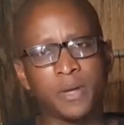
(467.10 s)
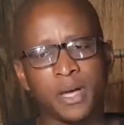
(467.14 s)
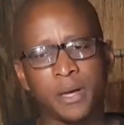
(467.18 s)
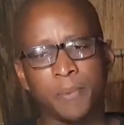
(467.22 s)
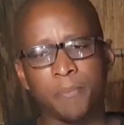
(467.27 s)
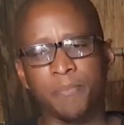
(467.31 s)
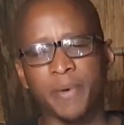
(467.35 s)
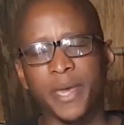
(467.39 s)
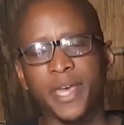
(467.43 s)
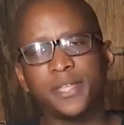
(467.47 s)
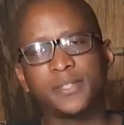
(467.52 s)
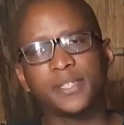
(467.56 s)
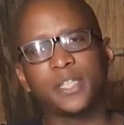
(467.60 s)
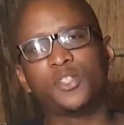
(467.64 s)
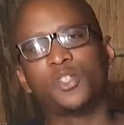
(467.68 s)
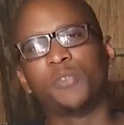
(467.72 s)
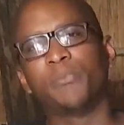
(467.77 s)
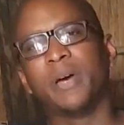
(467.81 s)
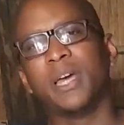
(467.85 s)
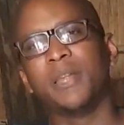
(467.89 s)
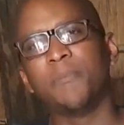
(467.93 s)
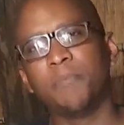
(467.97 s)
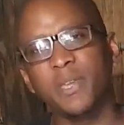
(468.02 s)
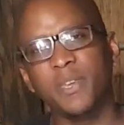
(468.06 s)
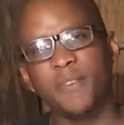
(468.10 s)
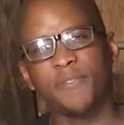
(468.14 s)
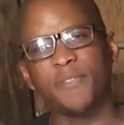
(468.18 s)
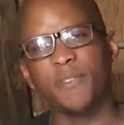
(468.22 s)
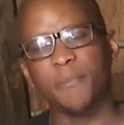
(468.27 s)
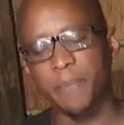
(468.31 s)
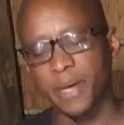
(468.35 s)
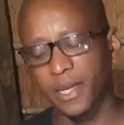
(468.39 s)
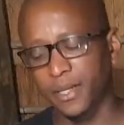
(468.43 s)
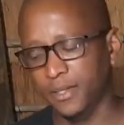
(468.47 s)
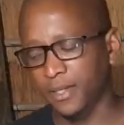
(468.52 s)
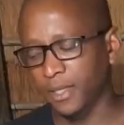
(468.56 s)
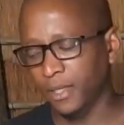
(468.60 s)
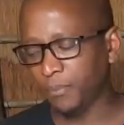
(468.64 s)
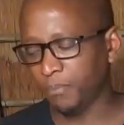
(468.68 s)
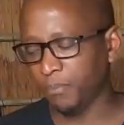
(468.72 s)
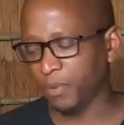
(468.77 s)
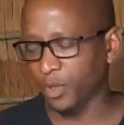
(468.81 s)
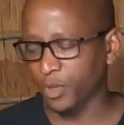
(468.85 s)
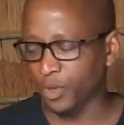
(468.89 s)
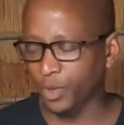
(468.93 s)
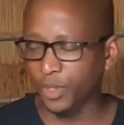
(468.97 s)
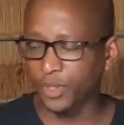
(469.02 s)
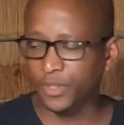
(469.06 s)
base that you might be fermenting,
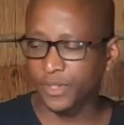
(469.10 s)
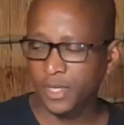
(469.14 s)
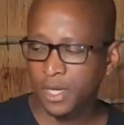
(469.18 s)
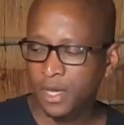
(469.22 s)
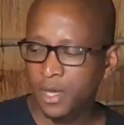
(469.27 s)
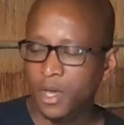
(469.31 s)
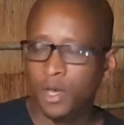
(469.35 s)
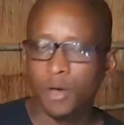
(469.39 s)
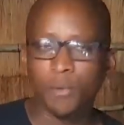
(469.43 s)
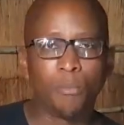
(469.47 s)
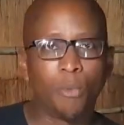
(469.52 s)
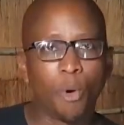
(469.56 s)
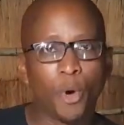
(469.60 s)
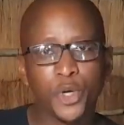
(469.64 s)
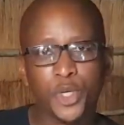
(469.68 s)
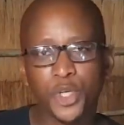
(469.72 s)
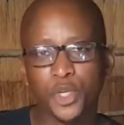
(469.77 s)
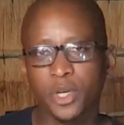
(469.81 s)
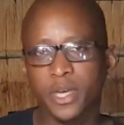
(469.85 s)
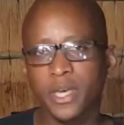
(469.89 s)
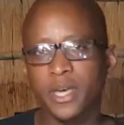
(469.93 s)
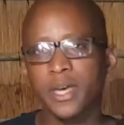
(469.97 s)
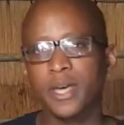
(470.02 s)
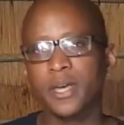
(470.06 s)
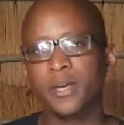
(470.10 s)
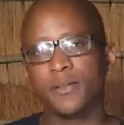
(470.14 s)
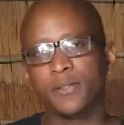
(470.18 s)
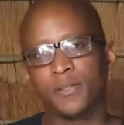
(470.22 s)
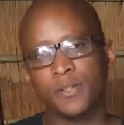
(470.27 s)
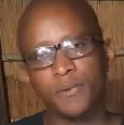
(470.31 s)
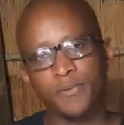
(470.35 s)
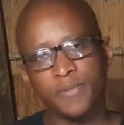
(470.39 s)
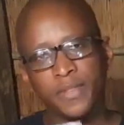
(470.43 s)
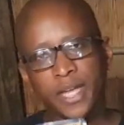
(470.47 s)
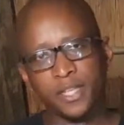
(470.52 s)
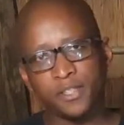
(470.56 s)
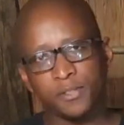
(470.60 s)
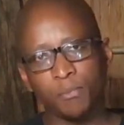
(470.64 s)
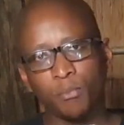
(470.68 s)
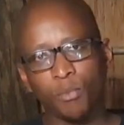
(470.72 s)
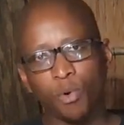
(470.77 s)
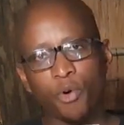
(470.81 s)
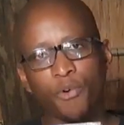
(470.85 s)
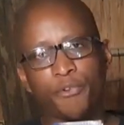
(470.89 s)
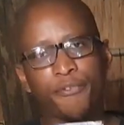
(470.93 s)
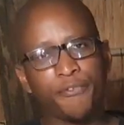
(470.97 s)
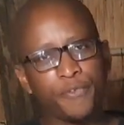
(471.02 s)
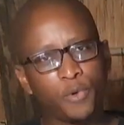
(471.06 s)
because more sugar, that's
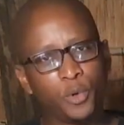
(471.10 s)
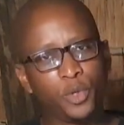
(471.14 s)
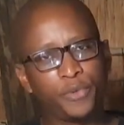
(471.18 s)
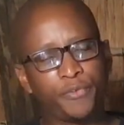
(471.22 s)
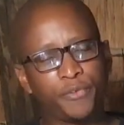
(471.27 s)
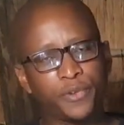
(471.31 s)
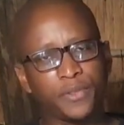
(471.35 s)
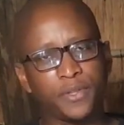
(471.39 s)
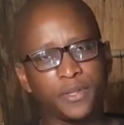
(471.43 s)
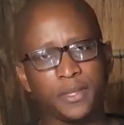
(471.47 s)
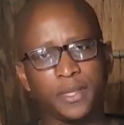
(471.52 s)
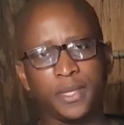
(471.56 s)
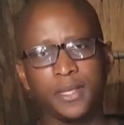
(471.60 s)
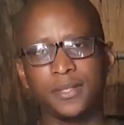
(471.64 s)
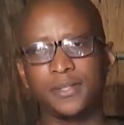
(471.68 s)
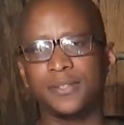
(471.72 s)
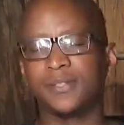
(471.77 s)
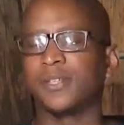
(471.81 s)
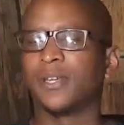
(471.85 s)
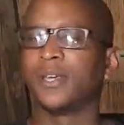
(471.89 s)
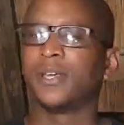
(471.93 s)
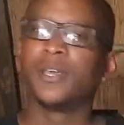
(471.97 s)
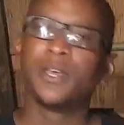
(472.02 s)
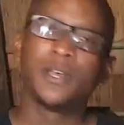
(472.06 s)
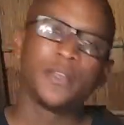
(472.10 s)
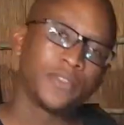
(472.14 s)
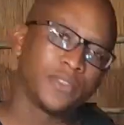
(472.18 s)
more food for the yeast.